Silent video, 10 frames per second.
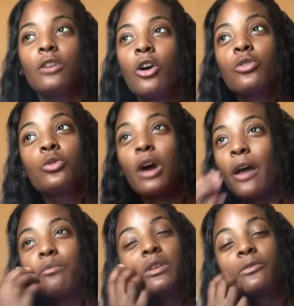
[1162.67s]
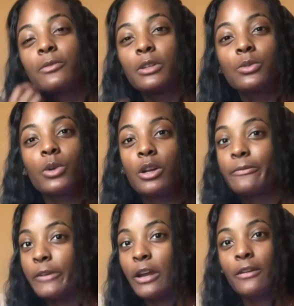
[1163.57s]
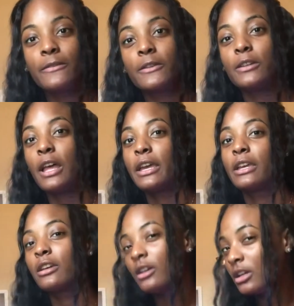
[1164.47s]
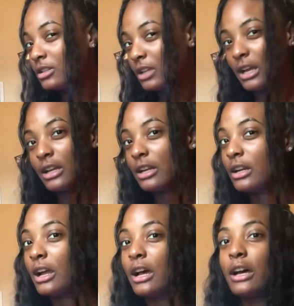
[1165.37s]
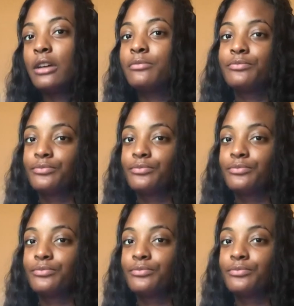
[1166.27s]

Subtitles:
oh, I've been friends with her forever, like, da da da.